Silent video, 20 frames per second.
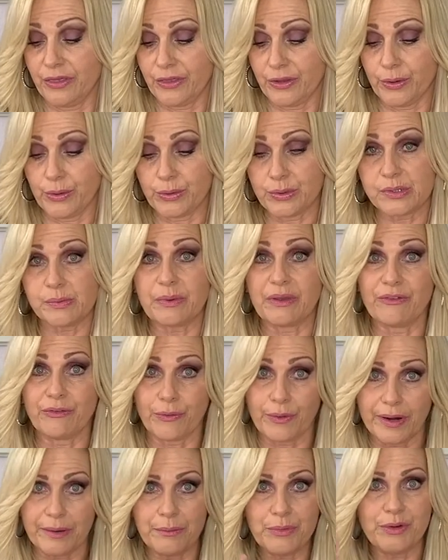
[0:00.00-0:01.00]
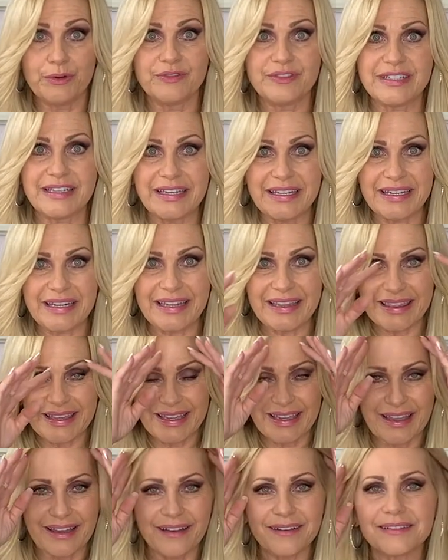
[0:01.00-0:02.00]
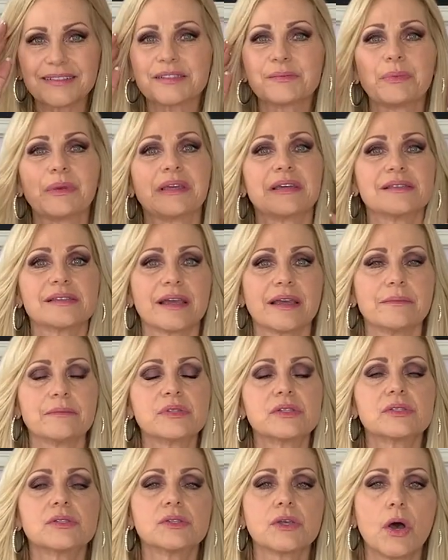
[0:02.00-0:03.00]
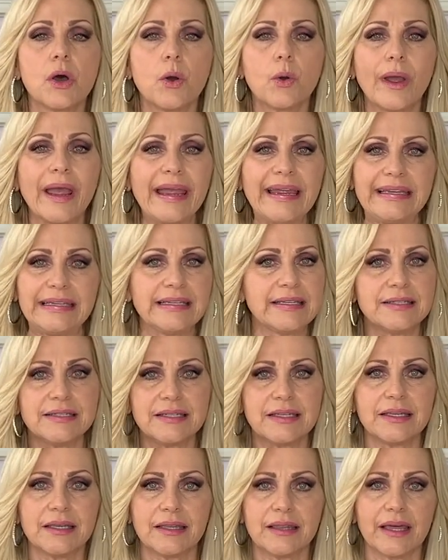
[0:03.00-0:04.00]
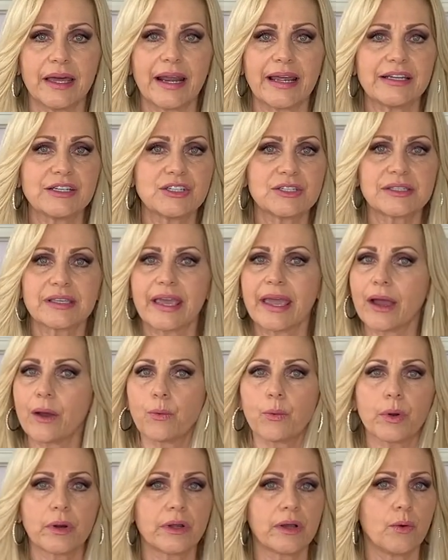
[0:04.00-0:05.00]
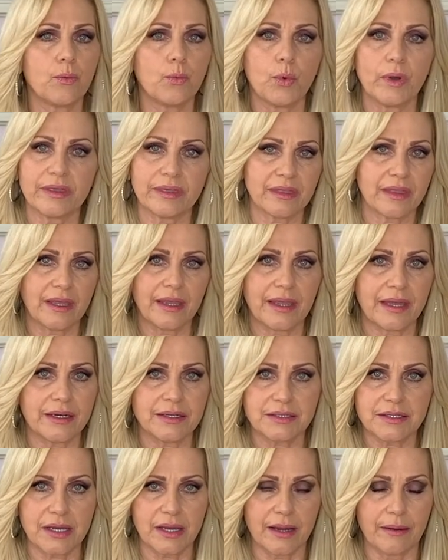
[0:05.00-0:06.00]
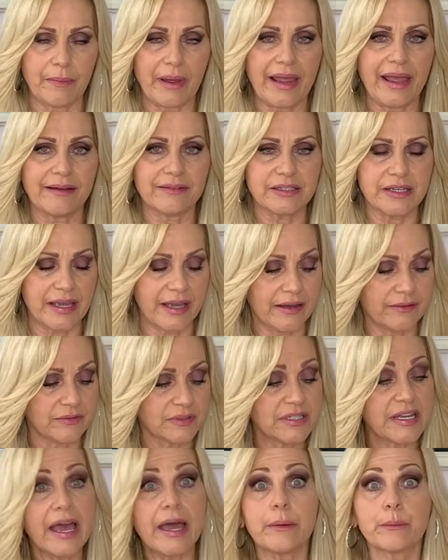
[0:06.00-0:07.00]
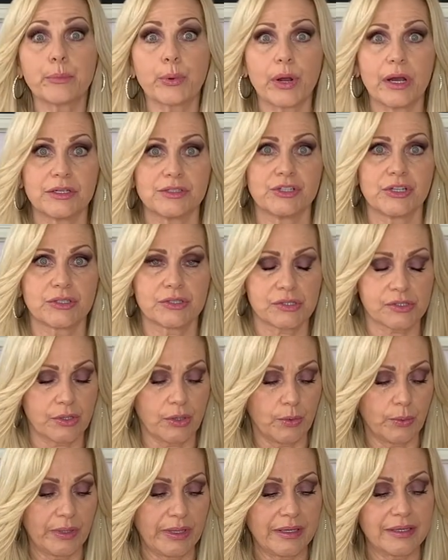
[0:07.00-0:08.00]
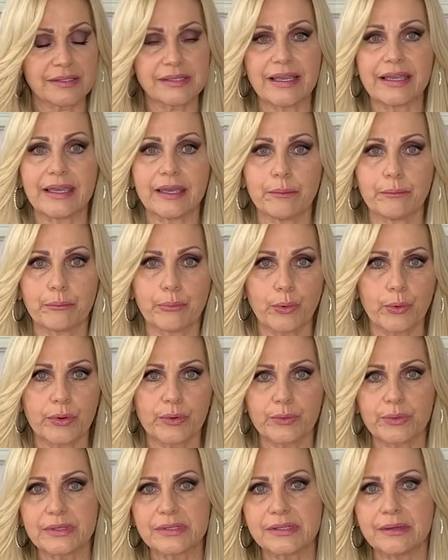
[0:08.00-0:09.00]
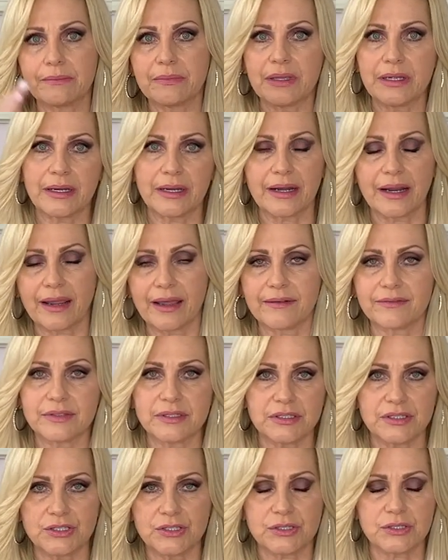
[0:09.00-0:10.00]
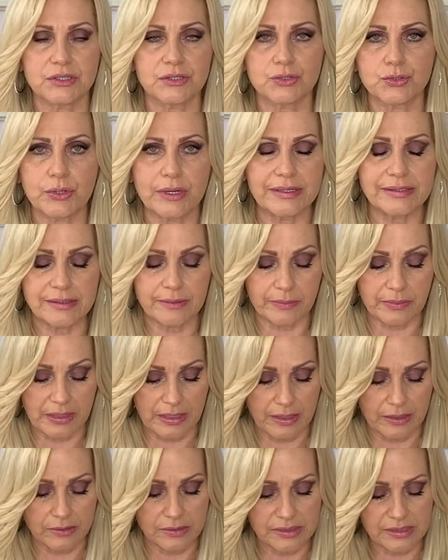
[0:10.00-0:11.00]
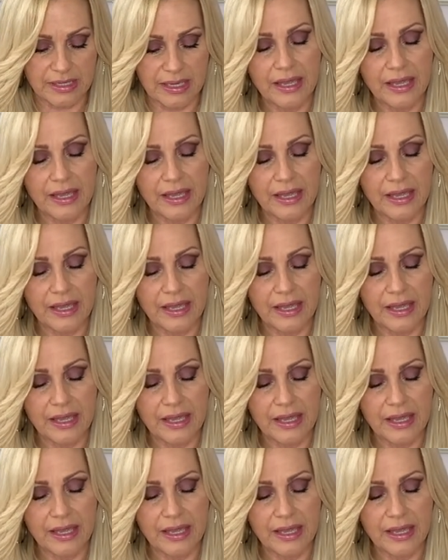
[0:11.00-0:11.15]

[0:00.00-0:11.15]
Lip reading: those before I move to anything else, because I'm so ADD that I just can't work on one thing at a time. I have to have 10 projects going because I get bored with something and I have to just try something else.